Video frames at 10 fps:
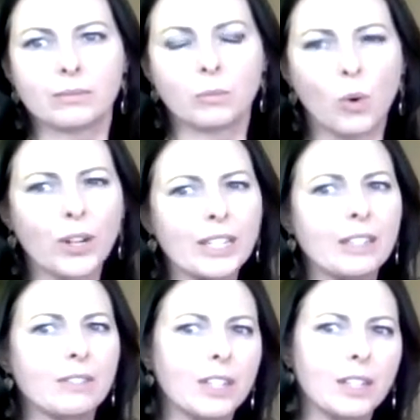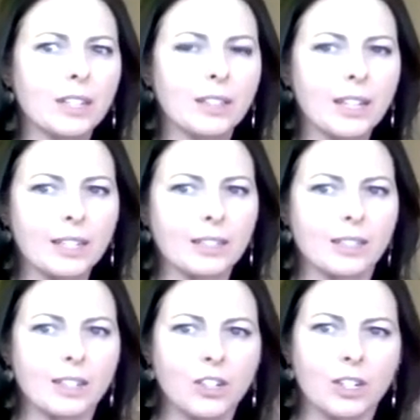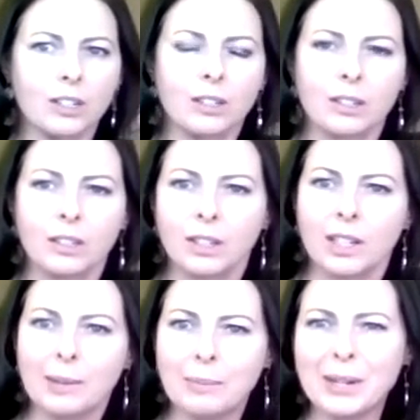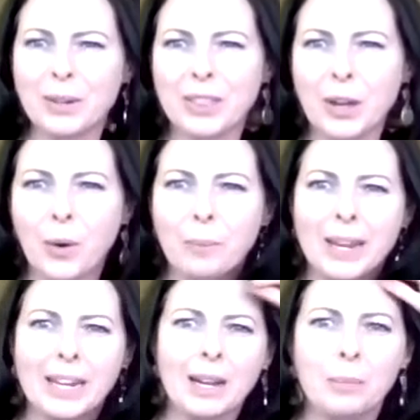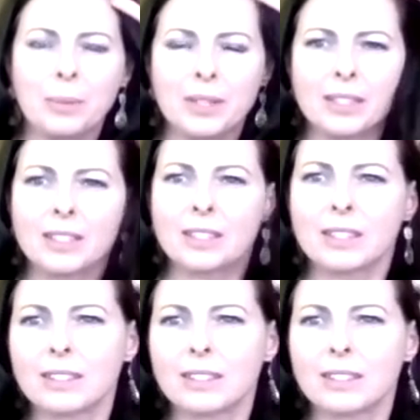more even, like it's such a, me without makeup is,